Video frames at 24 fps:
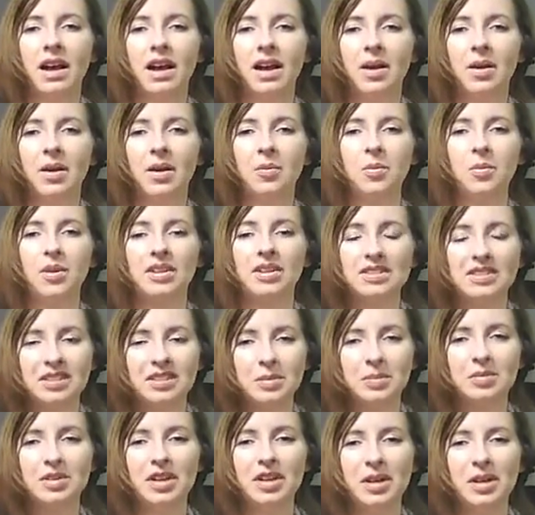Well,
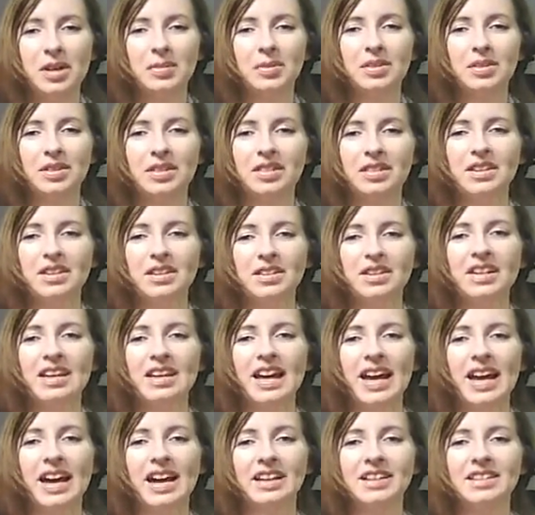sometimes there are
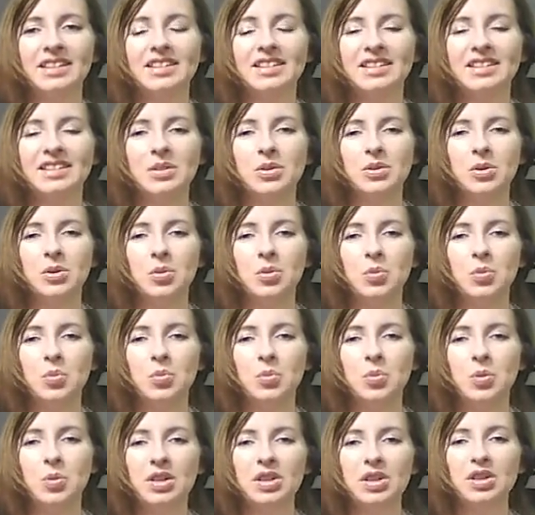cats who
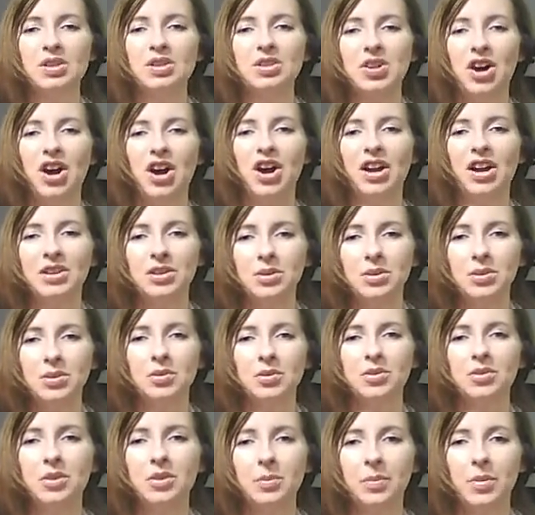will not use
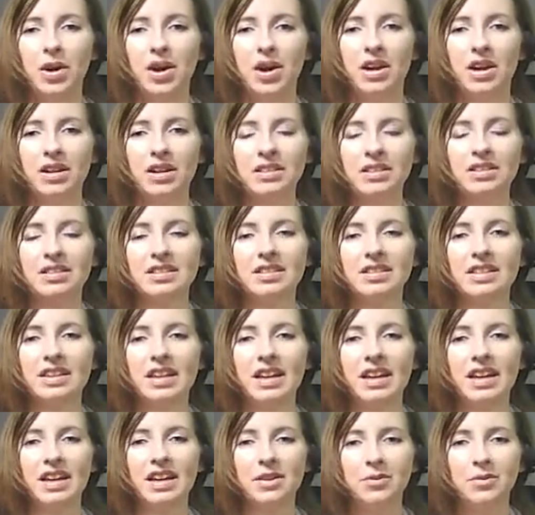the box
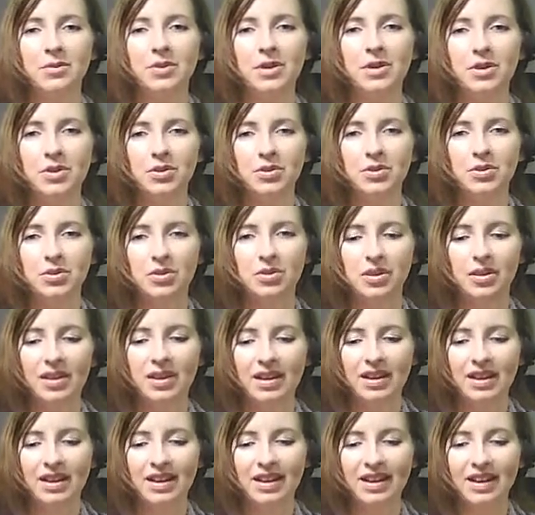if there's
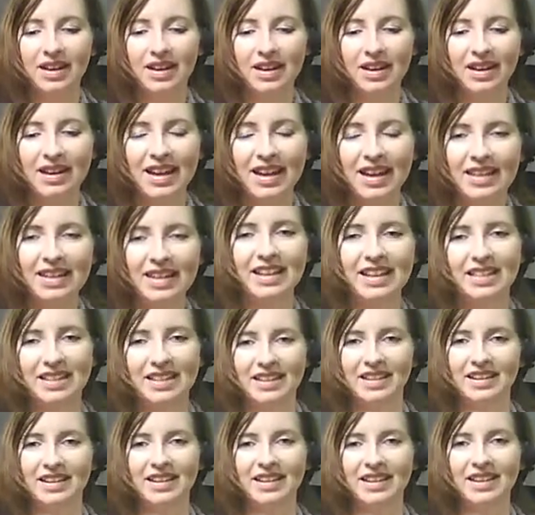
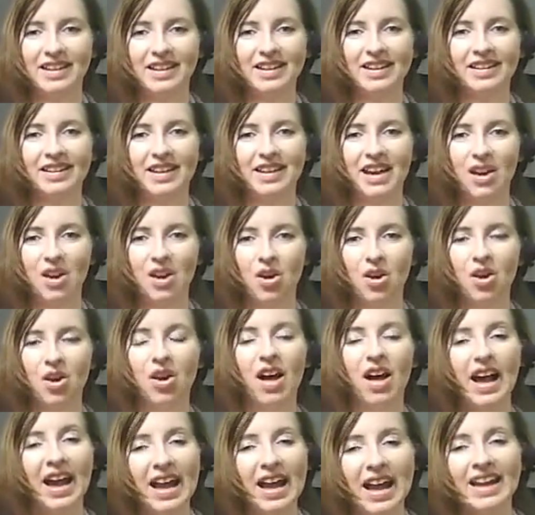anything in it at all.
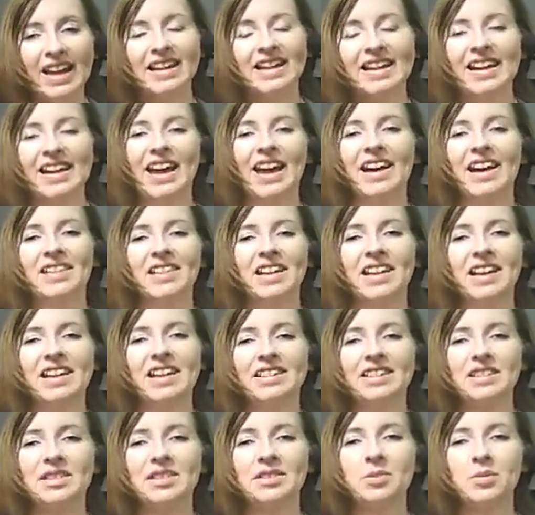I had a cat like
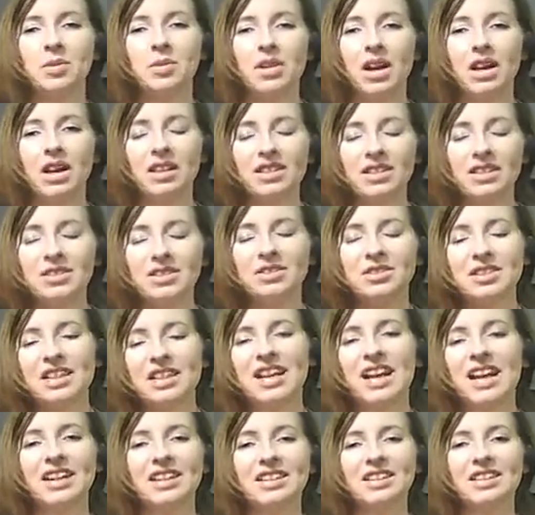this where I literally
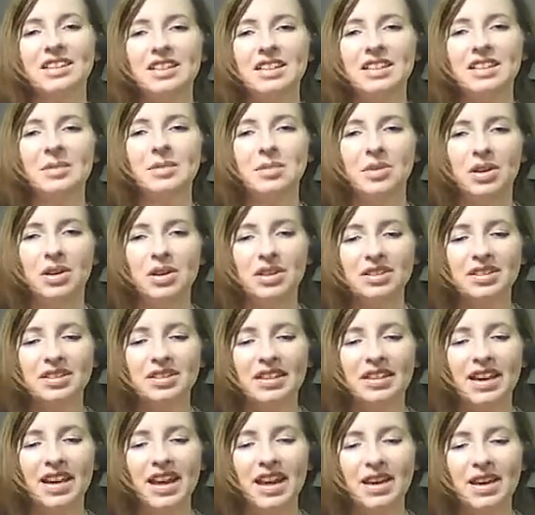had to clean the box
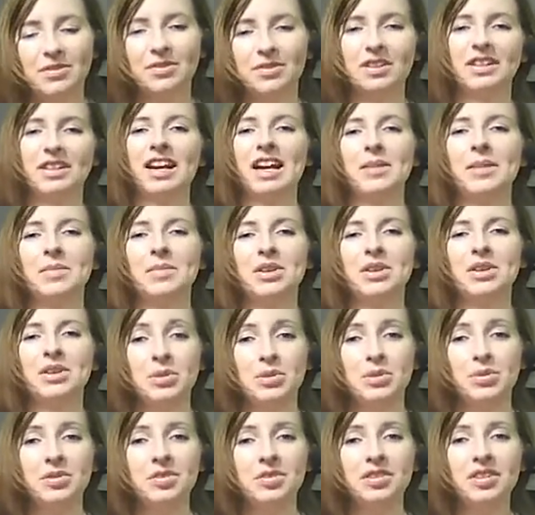every time he
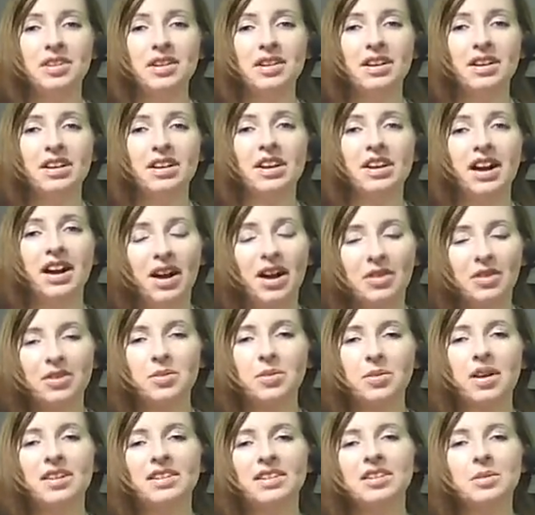used it.
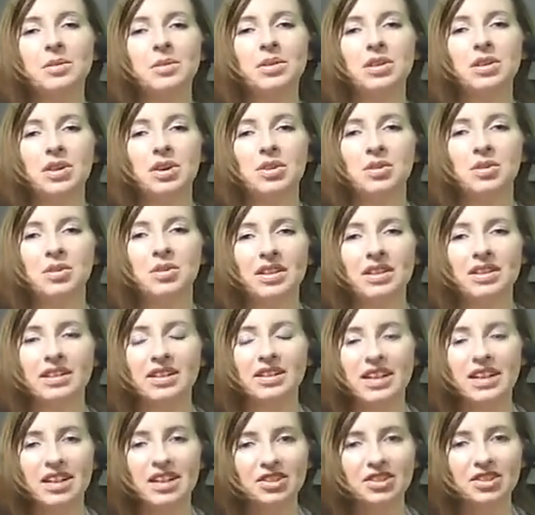Otherwise he would go in the
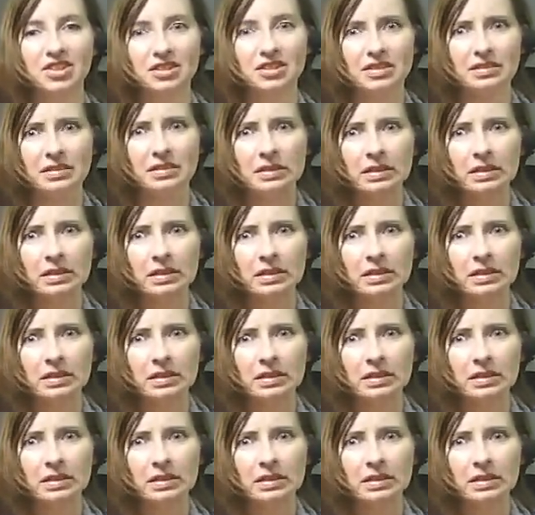kitchen,